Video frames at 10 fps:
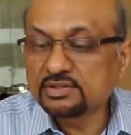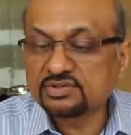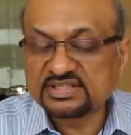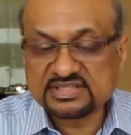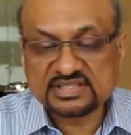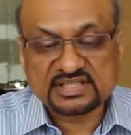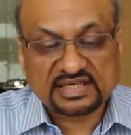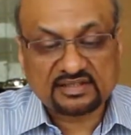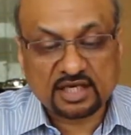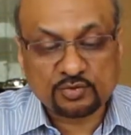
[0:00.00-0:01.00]
So this is a
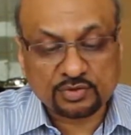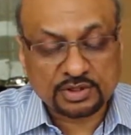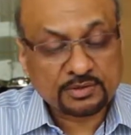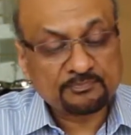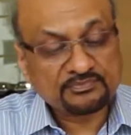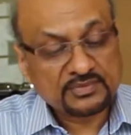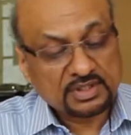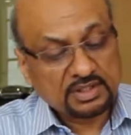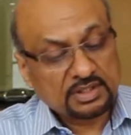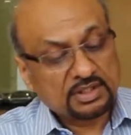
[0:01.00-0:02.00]
tactile ruler.
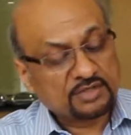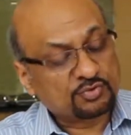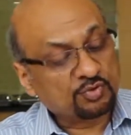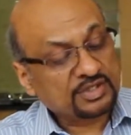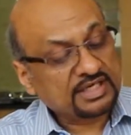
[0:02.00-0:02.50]
If you look